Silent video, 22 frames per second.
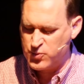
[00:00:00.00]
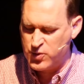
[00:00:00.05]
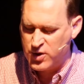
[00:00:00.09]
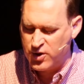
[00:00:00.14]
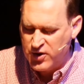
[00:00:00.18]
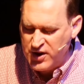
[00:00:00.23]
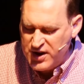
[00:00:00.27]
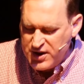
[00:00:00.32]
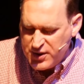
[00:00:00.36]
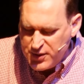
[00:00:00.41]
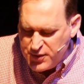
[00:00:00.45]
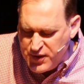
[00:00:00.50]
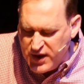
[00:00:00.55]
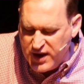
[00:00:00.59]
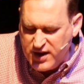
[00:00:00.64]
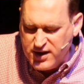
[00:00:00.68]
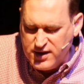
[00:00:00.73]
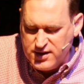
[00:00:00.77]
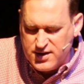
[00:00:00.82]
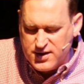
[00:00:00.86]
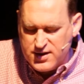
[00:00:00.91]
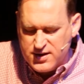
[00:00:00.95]
well,
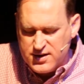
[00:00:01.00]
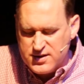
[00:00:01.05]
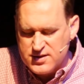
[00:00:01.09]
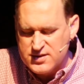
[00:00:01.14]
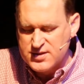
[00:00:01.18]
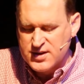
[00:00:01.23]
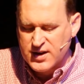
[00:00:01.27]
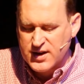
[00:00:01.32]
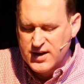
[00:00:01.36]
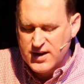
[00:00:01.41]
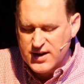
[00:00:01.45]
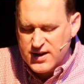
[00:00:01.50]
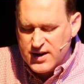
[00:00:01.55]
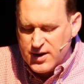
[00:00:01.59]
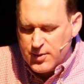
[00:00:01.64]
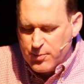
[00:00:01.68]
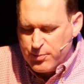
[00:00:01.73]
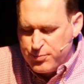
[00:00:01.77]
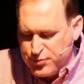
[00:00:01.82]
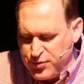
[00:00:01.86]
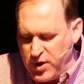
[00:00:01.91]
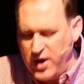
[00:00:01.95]
they need
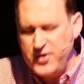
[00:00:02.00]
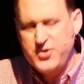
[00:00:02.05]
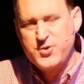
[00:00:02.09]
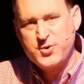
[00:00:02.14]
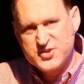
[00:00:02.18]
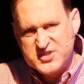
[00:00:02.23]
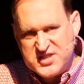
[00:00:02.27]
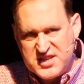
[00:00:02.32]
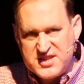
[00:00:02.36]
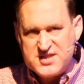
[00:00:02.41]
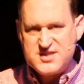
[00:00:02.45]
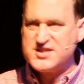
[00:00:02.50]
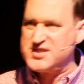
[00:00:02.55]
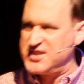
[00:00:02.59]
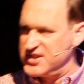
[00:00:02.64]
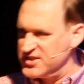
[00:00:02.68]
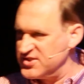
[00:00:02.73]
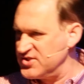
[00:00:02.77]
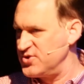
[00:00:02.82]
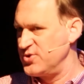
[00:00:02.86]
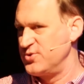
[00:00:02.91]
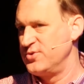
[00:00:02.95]
brothers and
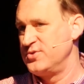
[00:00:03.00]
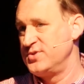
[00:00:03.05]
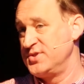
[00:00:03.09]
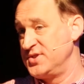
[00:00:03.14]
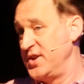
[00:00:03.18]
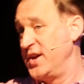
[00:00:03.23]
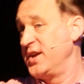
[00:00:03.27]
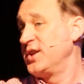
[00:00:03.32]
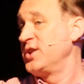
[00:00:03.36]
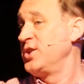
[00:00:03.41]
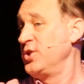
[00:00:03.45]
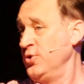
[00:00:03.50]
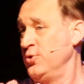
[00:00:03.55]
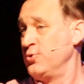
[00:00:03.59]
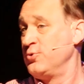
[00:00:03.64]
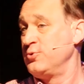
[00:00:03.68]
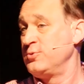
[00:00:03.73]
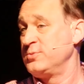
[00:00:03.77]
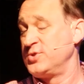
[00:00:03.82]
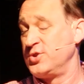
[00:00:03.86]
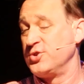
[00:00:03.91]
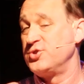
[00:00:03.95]
sisters like
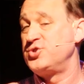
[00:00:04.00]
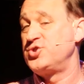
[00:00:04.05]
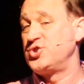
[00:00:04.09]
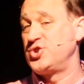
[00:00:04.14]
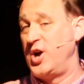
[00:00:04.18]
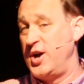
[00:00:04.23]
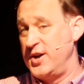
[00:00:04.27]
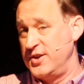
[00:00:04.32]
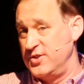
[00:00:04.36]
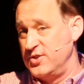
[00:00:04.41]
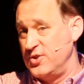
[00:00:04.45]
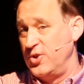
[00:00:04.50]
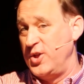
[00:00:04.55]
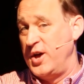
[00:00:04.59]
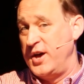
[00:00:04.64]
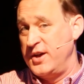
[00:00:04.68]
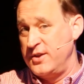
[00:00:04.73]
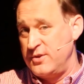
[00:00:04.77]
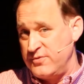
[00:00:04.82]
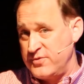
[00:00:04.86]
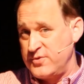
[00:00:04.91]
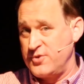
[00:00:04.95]
you to shine the
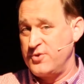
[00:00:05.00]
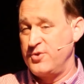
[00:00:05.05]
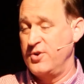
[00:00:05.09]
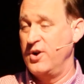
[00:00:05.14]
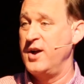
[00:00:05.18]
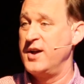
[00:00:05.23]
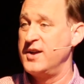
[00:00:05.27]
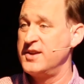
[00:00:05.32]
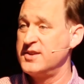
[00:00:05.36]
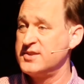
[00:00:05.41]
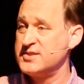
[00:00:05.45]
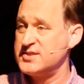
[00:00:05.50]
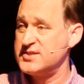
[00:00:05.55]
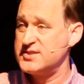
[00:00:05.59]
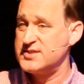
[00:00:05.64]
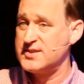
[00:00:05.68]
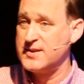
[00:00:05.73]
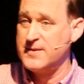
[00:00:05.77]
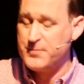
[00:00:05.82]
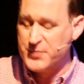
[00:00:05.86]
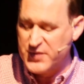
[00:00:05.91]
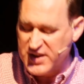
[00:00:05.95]
light of Christ
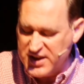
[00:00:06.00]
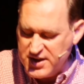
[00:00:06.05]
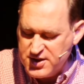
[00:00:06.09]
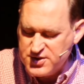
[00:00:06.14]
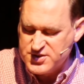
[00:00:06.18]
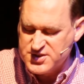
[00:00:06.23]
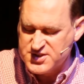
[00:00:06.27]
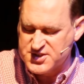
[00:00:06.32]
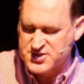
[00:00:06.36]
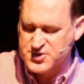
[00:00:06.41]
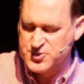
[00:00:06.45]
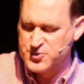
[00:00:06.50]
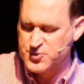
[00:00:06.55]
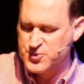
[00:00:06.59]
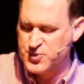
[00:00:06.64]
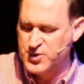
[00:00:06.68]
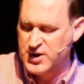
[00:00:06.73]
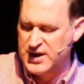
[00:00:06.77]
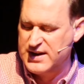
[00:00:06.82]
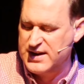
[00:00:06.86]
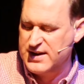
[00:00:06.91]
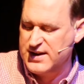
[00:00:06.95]
into
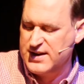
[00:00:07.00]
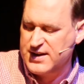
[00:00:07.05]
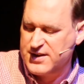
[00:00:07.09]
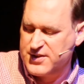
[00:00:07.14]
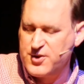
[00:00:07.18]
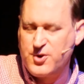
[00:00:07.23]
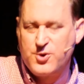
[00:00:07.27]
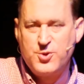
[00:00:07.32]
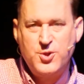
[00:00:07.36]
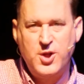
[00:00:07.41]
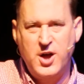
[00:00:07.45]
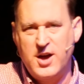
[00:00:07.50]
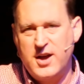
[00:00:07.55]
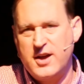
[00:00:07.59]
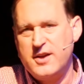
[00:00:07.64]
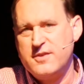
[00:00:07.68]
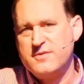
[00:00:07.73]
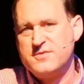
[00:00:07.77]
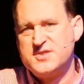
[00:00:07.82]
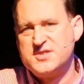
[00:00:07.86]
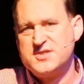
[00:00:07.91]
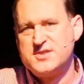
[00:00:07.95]
their
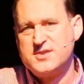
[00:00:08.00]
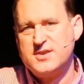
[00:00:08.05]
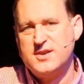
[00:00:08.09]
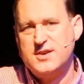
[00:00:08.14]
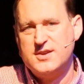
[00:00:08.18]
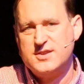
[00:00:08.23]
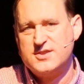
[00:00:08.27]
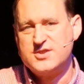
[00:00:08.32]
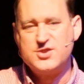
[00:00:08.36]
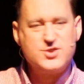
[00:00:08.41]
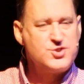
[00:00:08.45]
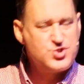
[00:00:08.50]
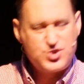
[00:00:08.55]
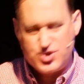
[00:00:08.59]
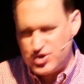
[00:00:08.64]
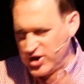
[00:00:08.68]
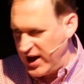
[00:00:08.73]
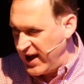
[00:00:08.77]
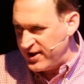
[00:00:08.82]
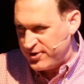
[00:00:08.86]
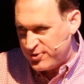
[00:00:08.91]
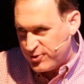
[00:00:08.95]
lives, to
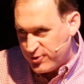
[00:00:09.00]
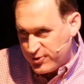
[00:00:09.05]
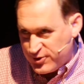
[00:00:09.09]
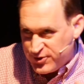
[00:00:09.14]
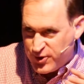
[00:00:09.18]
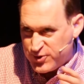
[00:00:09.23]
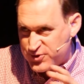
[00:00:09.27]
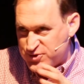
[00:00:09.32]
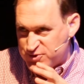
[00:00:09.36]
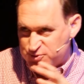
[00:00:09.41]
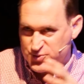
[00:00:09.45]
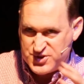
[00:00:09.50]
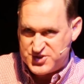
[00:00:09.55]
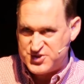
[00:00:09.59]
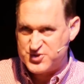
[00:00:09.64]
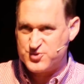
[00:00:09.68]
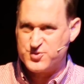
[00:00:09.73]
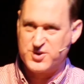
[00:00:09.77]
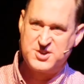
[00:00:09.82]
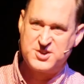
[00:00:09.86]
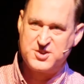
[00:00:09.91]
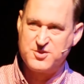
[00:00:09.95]
shatter those
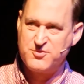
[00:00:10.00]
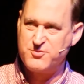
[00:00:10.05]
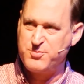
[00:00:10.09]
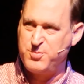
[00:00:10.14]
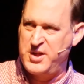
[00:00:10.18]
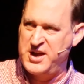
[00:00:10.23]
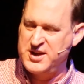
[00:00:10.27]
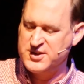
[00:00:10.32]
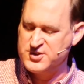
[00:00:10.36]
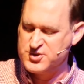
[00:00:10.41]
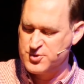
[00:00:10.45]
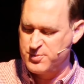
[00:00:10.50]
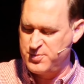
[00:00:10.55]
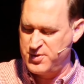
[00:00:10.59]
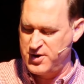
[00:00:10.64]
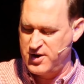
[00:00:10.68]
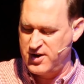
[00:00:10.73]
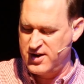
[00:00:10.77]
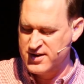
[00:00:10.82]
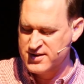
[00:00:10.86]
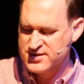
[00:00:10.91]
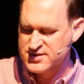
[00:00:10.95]
restrictive planter
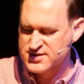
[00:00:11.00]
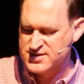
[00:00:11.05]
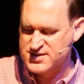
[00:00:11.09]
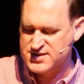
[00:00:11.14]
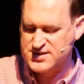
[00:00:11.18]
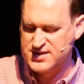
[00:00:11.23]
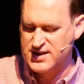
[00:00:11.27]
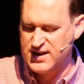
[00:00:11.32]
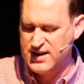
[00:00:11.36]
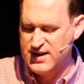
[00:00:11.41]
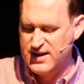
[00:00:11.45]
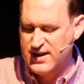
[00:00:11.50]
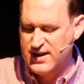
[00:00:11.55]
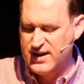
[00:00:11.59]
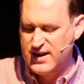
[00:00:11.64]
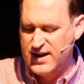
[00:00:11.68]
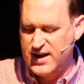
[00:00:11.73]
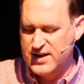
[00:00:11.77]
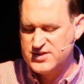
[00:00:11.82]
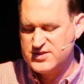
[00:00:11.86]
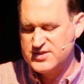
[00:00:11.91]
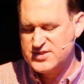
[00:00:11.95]
pots
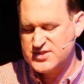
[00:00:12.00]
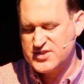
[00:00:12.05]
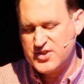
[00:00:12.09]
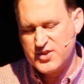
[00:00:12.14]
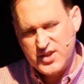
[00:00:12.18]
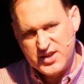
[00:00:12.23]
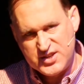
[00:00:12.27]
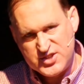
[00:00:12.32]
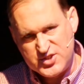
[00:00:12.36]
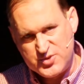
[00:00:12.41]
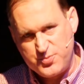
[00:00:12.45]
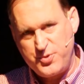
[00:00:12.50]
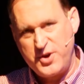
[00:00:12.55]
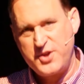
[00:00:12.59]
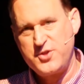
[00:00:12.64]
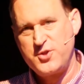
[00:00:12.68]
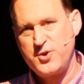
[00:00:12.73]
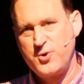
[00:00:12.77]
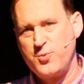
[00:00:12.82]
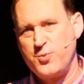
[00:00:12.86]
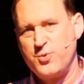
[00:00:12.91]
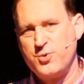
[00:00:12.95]
and so they spread
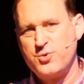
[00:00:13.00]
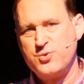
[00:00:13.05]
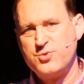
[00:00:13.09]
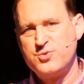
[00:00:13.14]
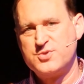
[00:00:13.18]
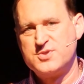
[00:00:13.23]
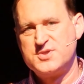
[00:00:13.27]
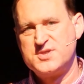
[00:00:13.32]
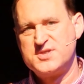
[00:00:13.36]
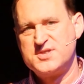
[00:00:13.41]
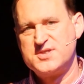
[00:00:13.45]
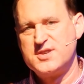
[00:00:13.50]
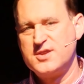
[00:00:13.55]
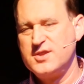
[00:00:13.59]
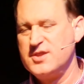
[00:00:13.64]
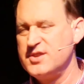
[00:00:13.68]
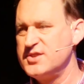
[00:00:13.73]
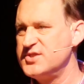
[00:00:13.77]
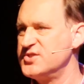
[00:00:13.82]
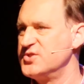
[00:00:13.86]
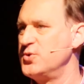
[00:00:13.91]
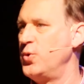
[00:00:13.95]
their roots in
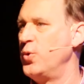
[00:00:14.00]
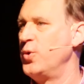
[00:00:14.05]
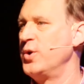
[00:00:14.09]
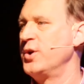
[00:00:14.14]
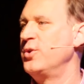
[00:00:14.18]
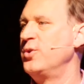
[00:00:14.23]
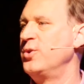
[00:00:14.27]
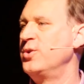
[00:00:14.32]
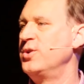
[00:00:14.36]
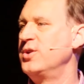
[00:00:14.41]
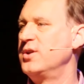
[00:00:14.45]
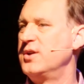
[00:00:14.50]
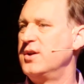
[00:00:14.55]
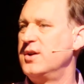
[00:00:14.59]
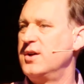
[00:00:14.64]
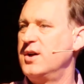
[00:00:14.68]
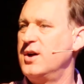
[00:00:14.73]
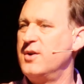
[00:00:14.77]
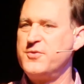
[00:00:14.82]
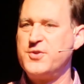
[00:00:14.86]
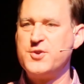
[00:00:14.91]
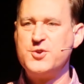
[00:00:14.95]
the soil
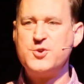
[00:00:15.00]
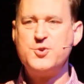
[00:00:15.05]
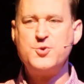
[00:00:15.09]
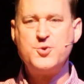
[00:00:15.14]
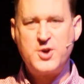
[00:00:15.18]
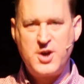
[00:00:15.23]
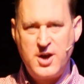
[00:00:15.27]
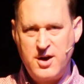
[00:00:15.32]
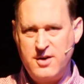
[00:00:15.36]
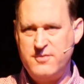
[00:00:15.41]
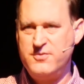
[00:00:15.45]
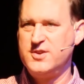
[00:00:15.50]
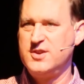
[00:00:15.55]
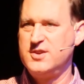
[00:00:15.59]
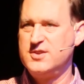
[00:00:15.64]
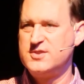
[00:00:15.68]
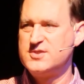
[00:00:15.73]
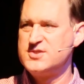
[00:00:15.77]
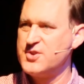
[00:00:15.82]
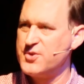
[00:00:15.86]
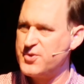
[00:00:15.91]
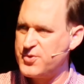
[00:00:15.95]
of the new
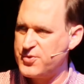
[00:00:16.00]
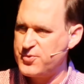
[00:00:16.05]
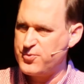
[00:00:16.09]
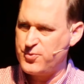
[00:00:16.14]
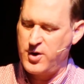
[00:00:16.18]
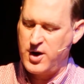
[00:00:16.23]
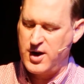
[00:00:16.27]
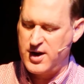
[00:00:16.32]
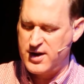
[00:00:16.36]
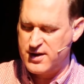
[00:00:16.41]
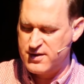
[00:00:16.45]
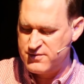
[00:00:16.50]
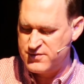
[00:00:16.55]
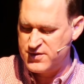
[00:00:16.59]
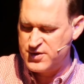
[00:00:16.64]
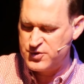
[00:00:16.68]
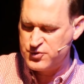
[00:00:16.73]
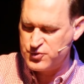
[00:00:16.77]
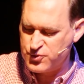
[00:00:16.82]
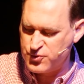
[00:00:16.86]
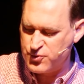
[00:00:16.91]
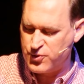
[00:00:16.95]
covenant to thrive
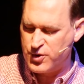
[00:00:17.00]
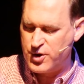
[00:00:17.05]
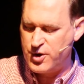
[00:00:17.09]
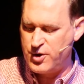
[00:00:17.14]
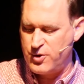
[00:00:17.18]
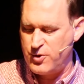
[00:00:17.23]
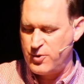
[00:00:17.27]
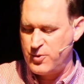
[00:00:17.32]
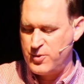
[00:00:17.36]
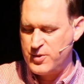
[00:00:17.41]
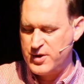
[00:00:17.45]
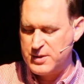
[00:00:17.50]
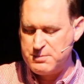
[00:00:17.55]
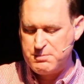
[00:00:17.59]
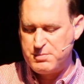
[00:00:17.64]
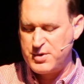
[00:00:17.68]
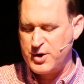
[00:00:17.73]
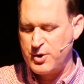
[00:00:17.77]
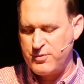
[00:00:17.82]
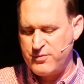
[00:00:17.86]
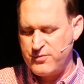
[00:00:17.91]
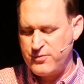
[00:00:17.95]
and grow and
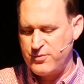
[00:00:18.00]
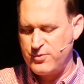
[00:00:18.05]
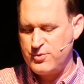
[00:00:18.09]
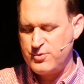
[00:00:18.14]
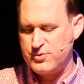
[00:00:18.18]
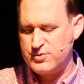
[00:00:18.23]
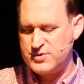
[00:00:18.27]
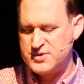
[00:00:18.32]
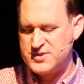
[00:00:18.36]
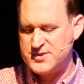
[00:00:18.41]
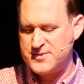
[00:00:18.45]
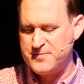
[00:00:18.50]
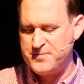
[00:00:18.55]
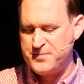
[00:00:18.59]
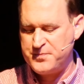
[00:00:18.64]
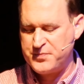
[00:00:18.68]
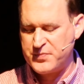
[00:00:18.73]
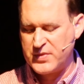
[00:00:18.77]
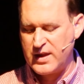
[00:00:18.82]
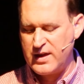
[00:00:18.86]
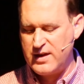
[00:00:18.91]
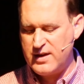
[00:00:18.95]
bear fruit.
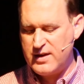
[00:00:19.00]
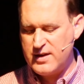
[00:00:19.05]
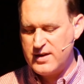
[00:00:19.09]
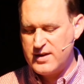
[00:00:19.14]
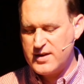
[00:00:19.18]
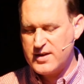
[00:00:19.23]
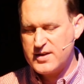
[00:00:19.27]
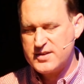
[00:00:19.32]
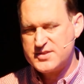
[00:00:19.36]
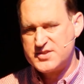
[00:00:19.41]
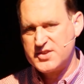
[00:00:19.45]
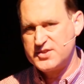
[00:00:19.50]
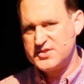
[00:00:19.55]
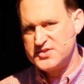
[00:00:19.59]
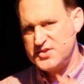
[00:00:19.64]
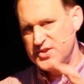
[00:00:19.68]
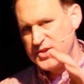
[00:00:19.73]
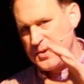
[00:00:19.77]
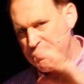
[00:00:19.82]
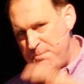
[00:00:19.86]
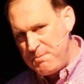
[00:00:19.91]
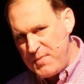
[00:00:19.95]
So, so,
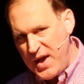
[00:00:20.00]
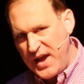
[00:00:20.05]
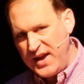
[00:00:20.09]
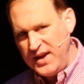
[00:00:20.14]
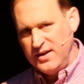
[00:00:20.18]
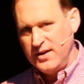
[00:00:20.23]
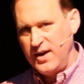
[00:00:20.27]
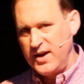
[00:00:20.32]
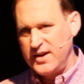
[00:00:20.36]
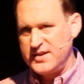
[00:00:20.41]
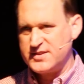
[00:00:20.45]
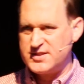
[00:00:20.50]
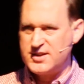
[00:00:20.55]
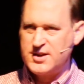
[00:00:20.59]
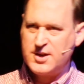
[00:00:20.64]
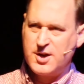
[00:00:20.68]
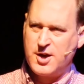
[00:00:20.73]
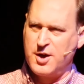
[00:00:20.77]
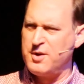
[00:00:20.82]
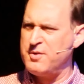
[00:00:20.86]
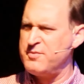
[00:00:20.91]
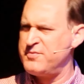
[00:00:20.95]
the main
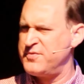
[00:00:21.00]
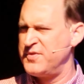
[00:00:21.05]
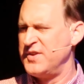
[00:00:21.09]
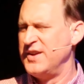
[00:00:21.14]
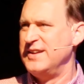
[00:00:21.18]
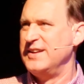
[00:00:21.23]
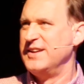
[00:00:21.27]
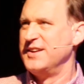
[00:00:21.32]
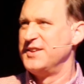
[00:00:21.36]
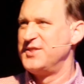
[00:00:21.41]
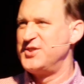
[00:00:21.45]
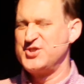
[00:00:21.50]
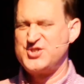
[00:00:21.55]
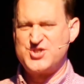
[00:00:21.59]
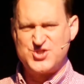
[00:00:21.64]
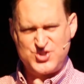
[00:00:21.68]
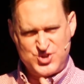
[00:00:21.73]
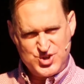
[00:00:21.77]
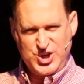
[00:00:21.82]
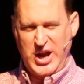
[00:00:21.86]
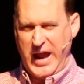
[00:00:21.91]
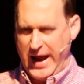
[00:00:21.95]
idea of this
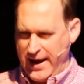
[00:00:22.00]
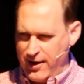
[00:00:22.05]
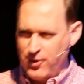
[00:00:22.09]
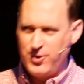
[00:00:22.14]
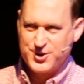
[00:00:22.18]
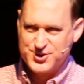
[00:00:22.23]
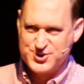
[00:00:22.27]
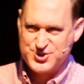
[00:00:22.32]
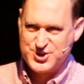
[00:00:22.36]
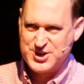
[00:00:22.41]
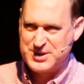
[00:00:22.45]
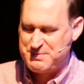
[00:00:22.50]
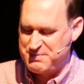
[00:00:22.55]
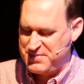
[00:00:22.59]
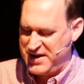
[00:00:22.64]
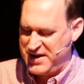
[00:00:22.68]
challenging